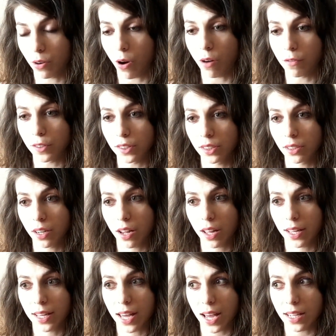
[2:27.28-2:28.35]
often
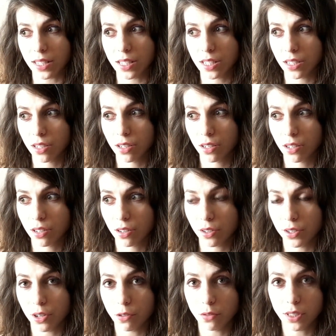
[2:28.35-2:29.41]
get
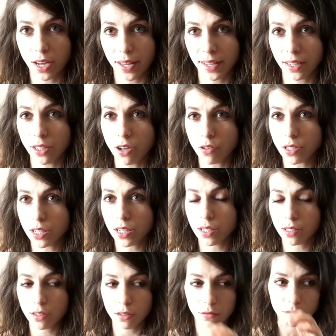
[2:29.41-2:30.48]
no
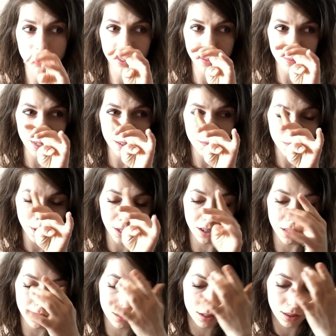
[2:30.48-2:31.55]
diagnosis, no treatment,
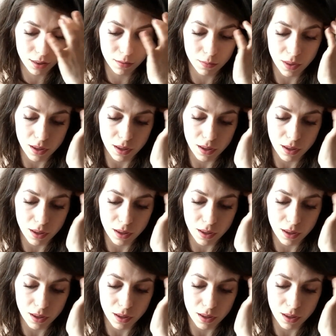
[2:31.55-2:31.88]
because